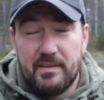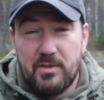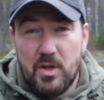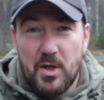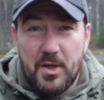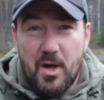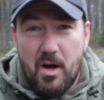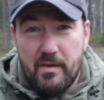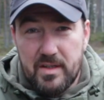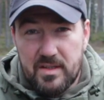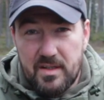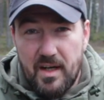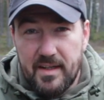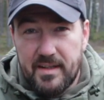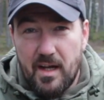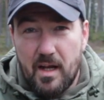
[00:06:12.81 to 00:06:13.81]
I've got an
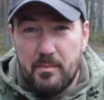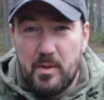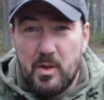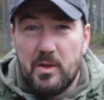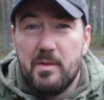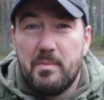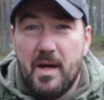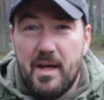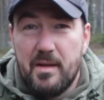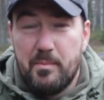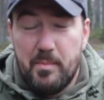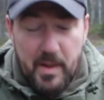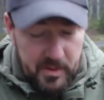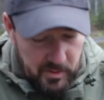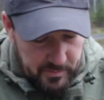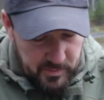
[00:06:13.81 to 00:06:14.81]
RSI canopy on the back of the
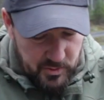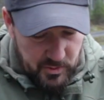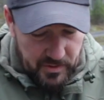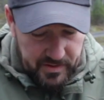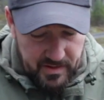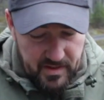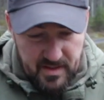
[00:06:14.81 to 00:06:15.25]
pickup truck.